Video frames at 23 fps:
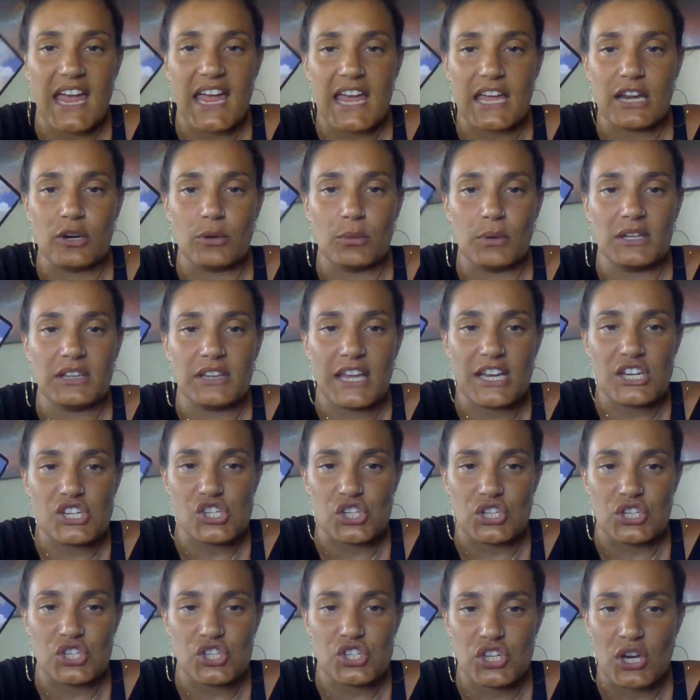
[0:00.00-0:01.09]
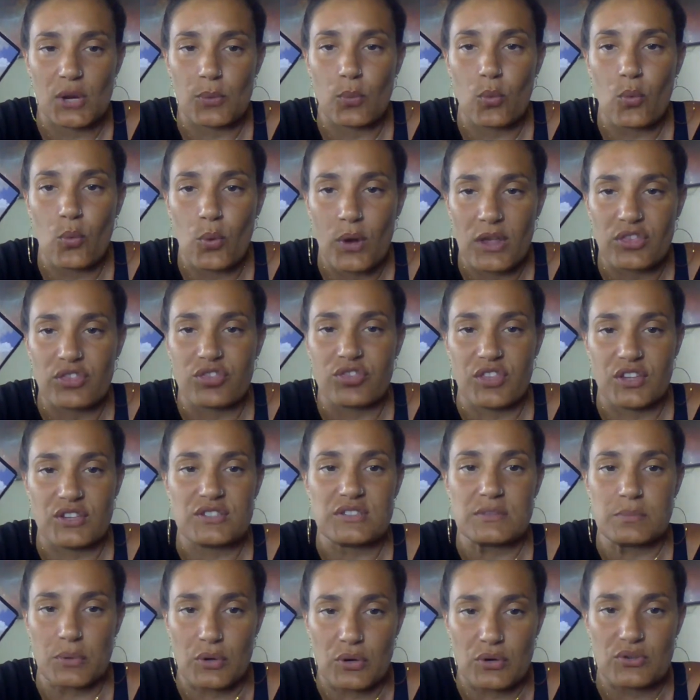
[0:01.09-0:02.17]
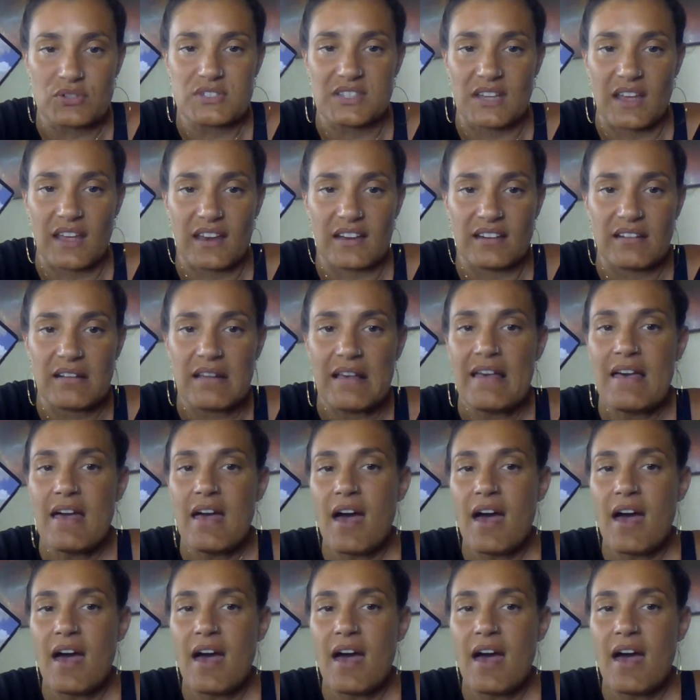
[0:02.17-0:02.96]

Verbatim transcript: in a relationship with this person,